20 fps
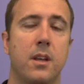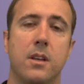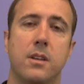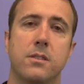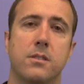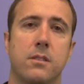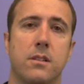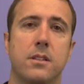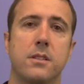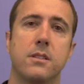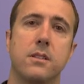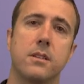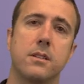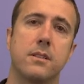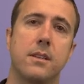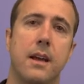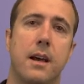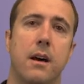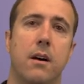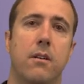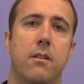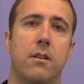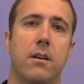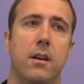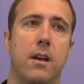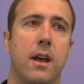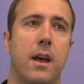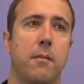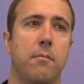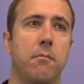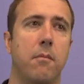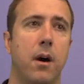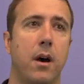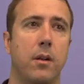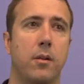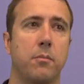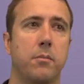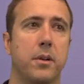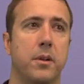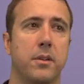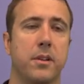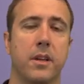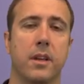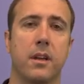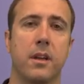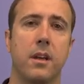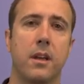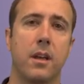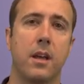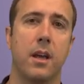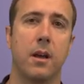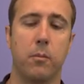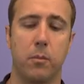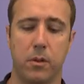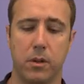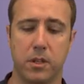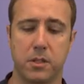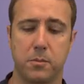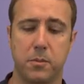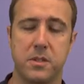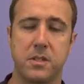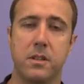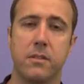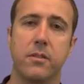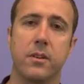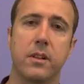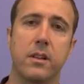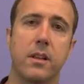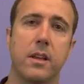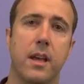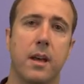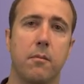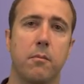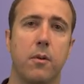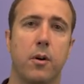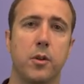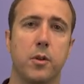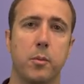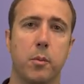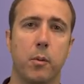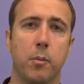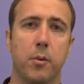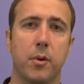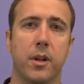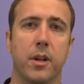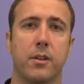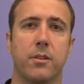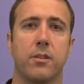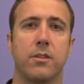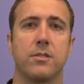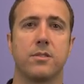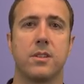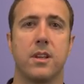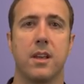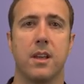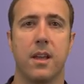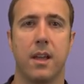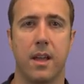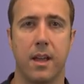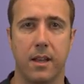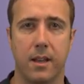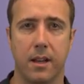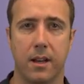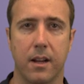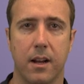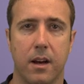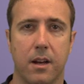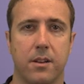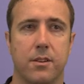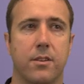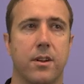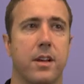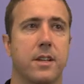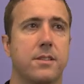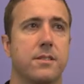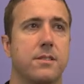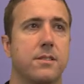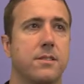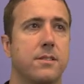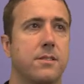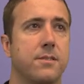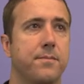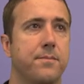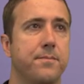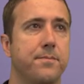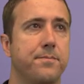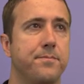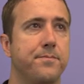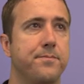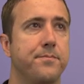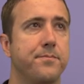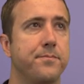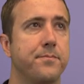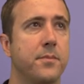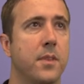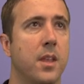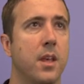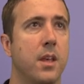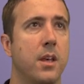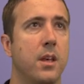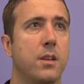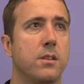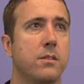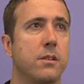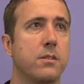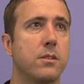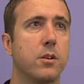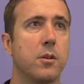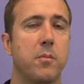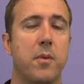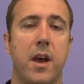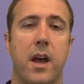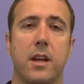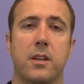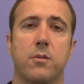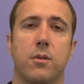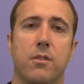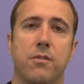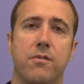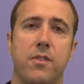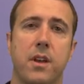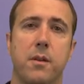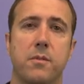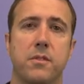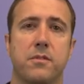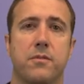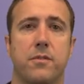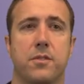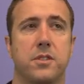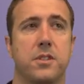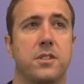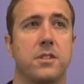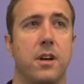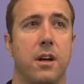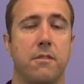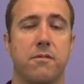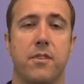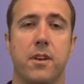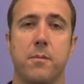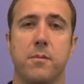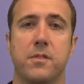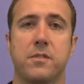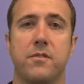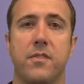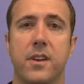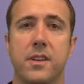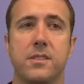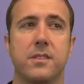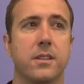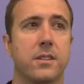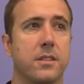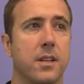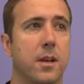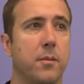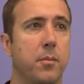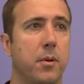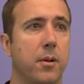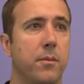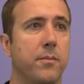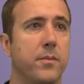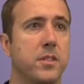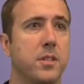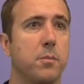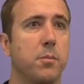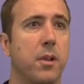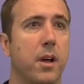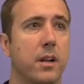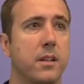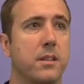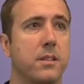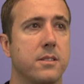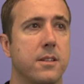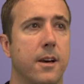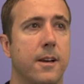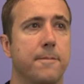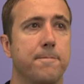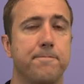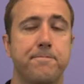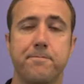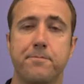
So let's look now at model building, and we'll look specifically at multiple predictors and at contrasts. So let's go back to our famous versus non-famous face example. It's a block design.